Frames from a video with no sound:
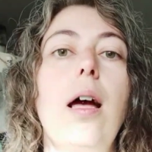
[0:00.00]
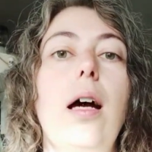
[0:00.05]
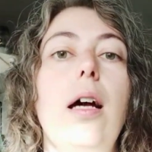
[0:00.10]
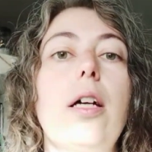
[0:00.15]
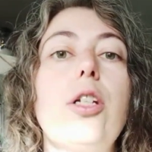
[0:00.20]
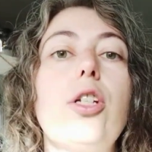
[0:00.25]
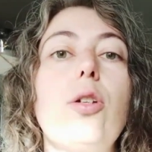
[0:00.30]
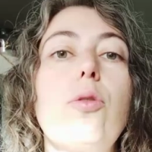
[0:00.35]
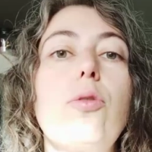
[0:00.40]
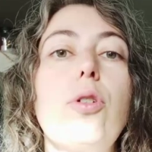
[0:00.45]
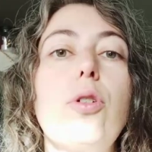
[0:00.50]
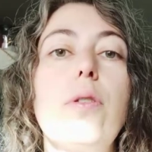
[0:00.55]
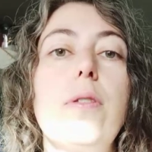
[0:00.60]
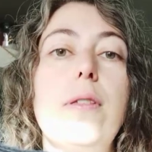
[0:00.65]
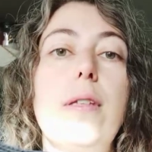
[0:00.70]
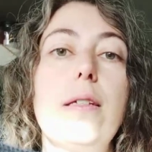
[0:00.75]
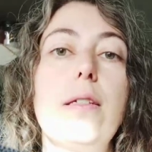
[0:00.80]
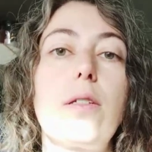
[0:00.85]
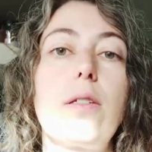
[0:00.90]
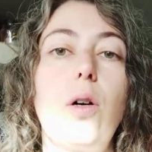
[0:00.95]
I showed you
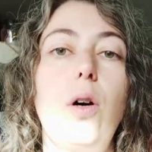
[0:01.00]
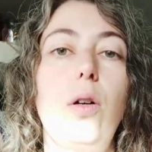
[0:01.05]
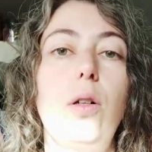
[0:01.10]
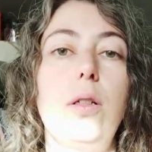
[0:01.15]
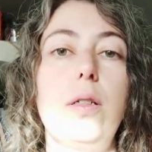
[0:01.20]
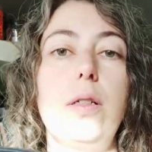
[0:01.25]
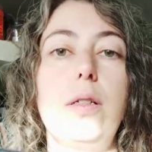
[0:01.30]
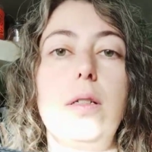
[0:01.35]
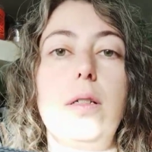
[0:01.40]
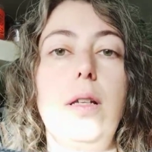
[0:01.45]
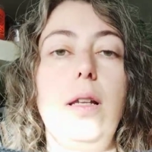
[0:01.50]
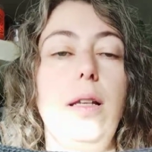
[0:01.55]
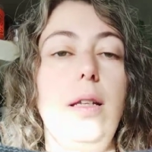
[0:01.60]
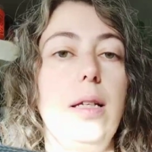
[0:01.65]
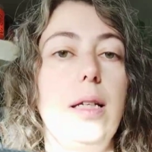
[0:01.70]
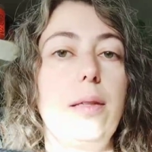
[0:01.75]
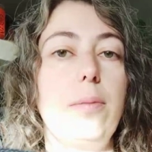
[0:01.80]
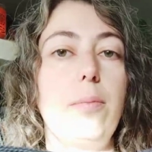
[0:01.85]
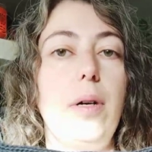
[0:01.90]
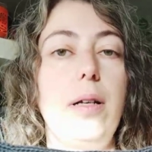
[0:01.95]
this collar
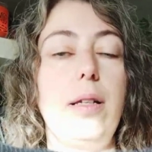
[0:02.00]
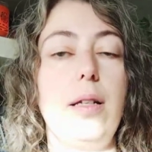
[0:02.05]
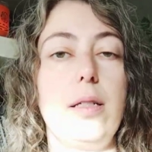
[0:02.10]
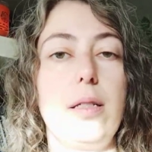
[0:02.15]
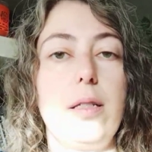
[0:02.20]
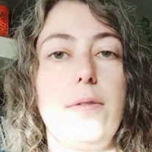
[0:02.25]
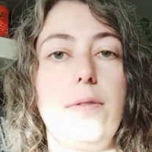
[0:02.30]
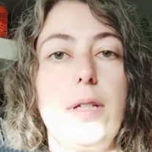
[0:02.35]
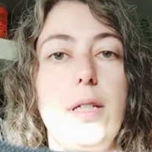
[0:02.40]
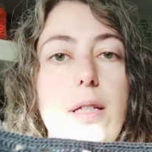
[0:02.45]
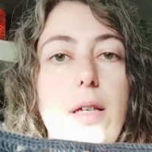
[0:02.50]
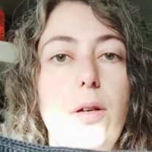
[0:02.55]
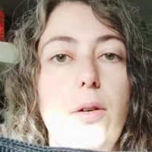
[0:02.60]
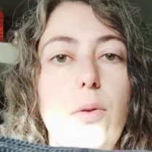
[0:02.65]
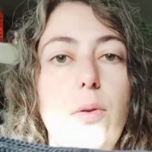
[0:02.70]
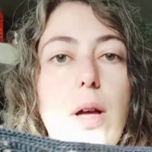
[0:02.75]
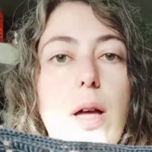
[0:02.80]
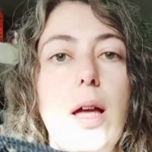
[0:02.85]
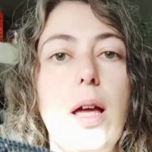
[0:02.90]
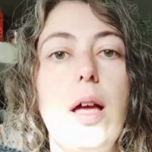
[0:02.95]
in my last
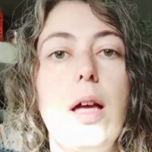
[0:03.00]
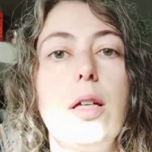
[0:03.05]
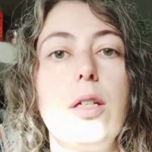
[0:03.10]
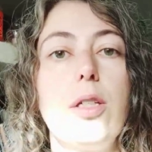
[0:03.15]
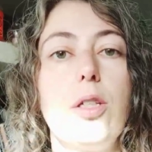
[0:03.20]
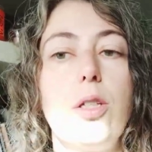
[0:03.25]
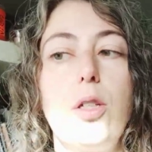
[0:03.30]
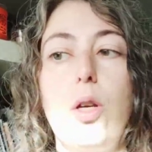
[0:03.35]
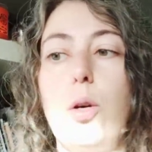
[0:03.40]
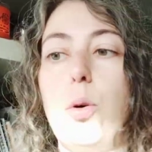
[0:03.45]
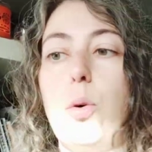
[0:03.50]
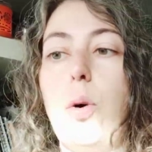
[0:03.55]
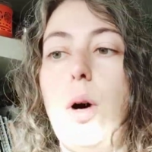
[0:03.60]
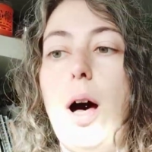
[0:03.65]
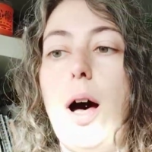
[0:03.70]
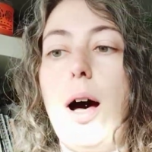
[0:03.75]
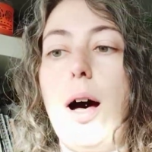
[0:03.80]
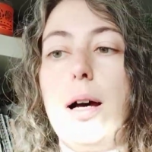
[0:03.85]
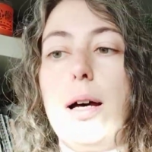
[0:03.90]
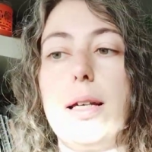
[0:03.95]
video, so
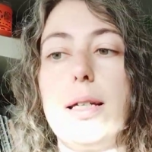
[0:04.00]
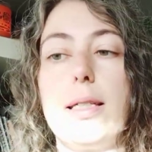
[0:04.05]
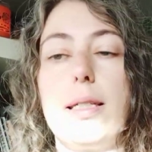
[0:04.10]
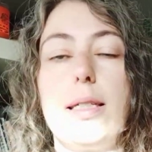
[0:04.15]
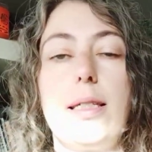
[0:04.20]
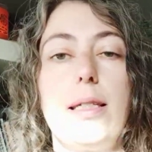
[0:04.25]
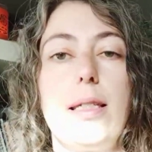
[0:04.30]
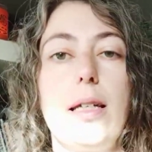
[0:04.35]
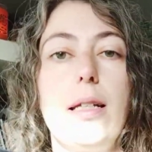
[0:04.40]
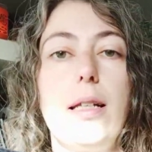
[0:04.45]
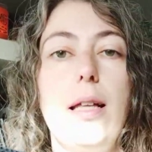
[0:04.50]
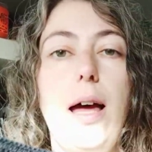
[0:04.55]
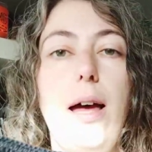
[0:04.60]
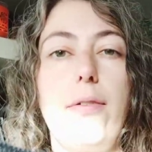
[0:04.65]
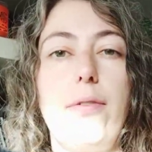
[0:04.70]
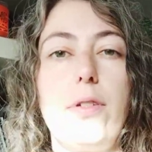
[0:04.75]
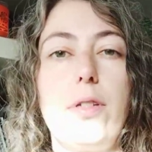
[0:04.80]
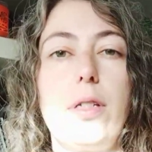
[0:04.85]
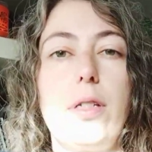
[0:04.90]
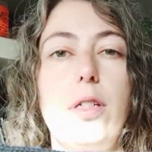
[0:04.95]
I still
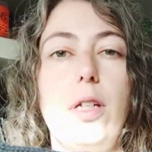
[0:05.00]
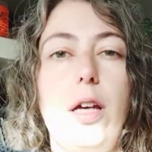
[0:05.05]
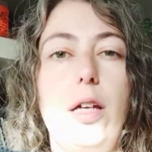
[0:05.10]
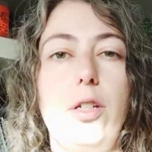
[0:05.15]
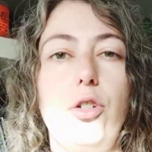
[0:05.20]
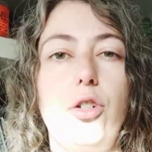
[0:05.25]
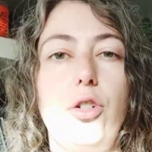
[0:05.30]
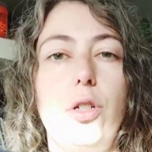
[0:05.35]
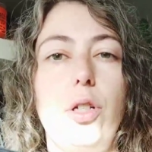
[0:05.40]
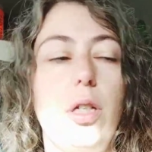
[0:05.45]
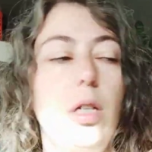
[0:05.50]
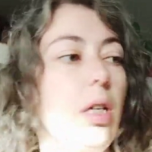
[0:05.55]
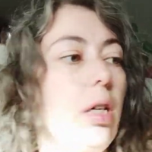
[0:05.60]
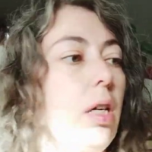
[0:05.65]
haven't attached